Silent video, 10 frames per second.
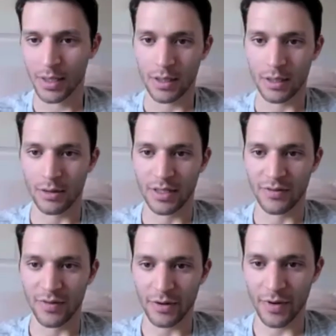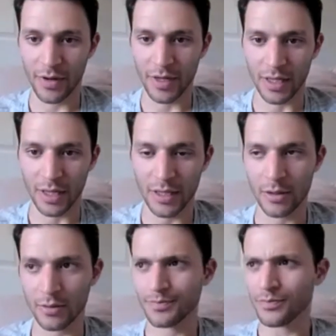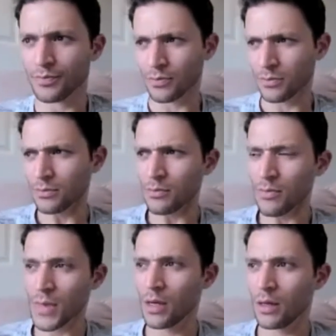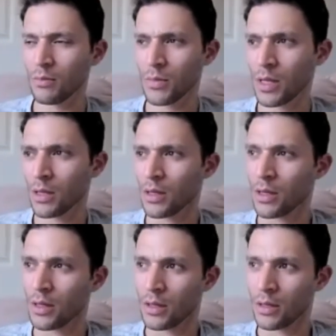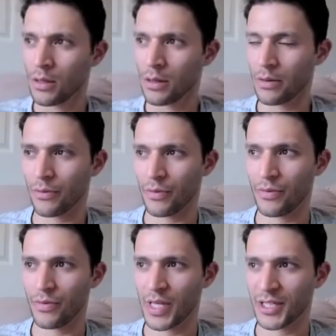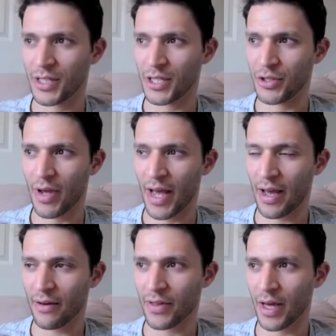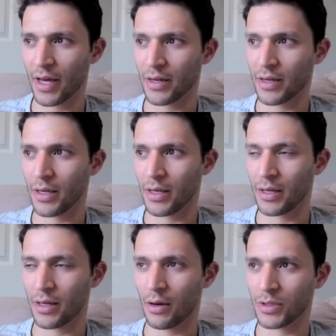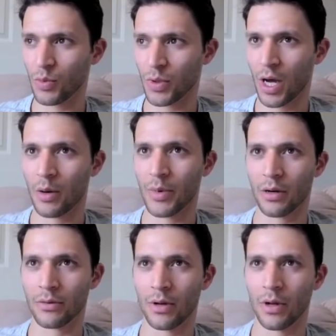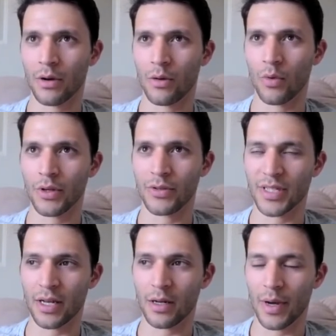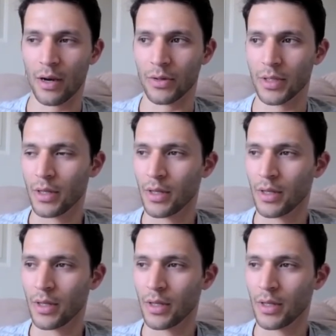you know it's, it's very very clear. Um, that, that you have that and i just want to comment on on what you said about